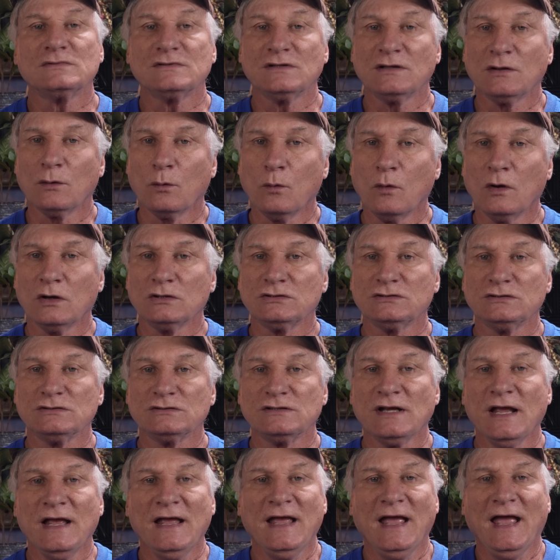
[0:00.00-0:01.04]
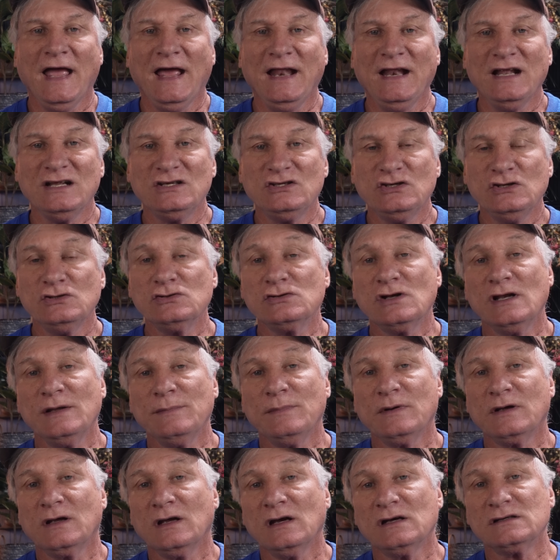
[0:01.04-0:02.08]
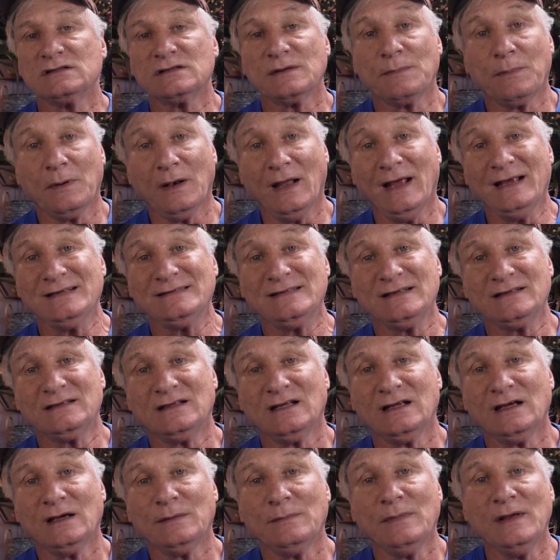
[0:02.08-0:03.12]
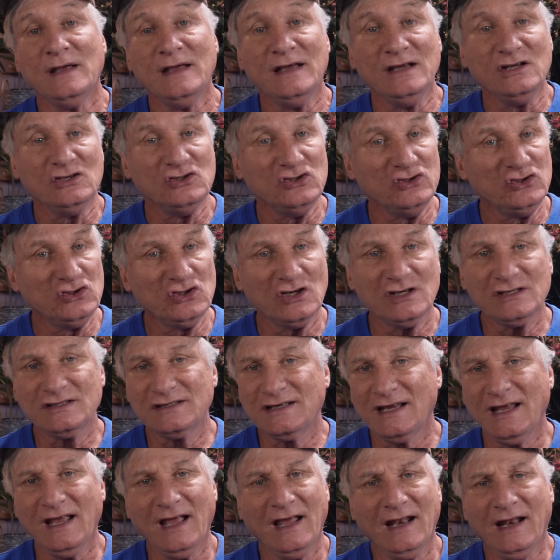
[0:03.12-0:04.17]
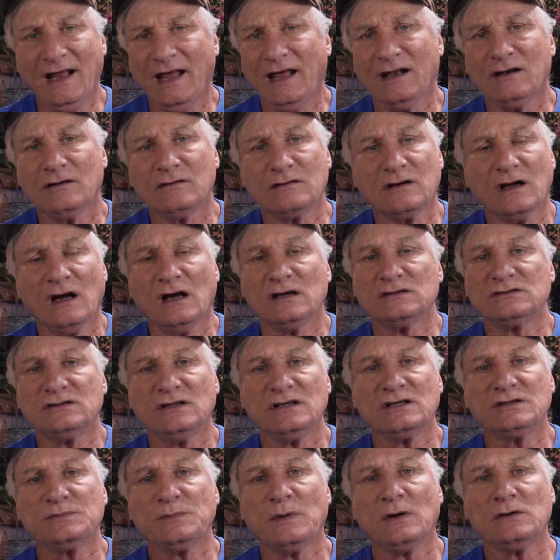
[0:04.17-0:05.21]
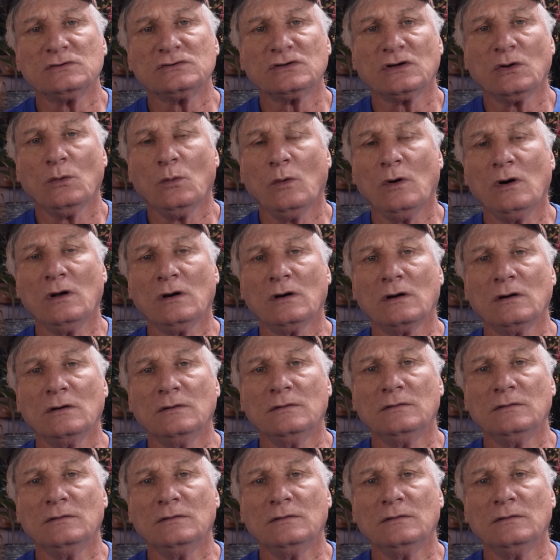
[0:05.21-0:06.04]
in their washers. And it's usually because the plastic tub just can't handle constant exposure to water.